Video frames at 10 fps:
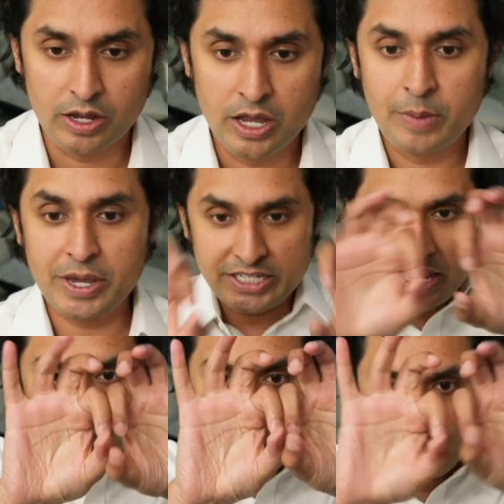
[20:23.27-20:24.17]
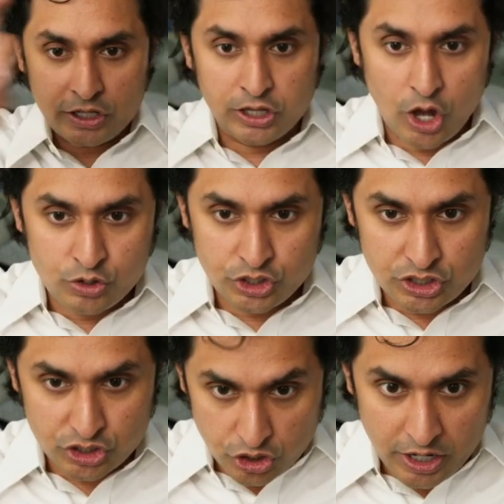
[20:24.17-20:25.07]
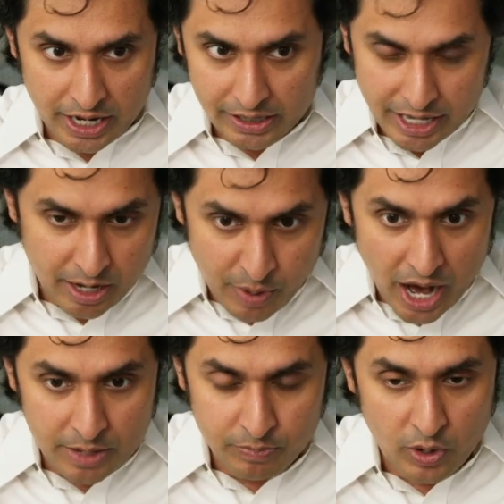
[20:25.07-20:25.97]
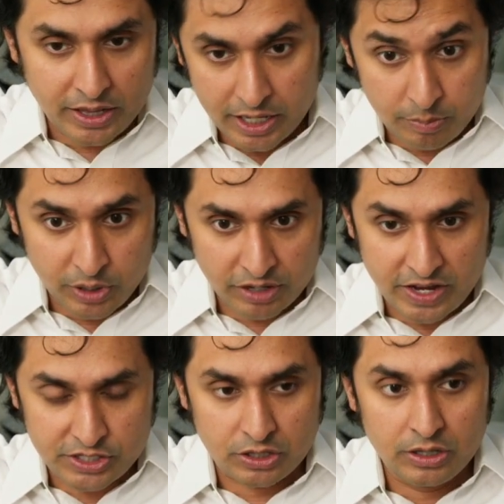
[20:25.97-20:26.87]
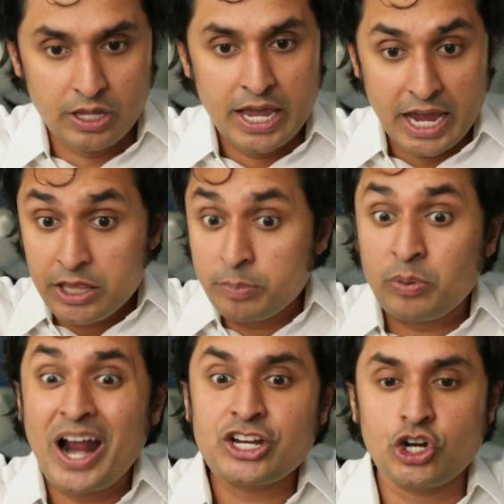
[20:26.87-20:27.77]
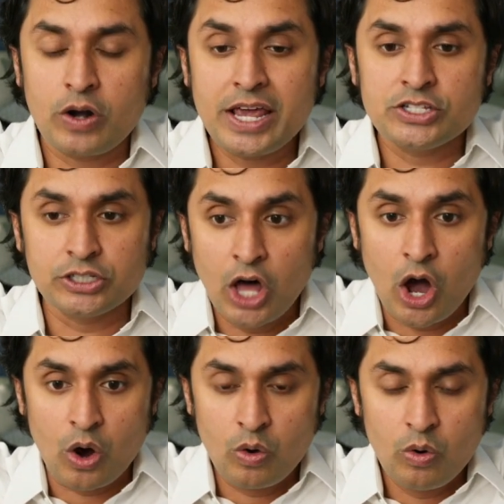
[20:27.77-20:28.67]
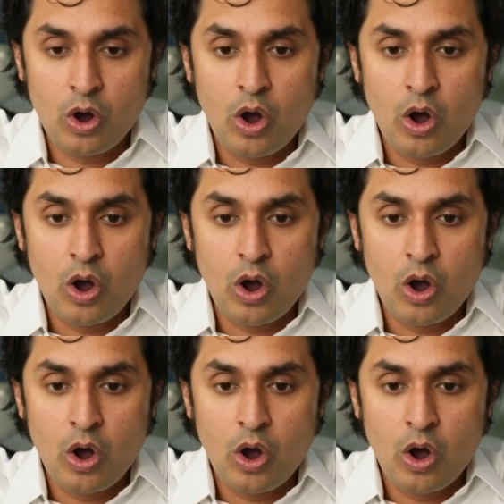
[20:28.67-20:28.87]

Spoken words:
Because if you have a closed circuit, like a pipe, right, like a blood vessel, and the pressure is low,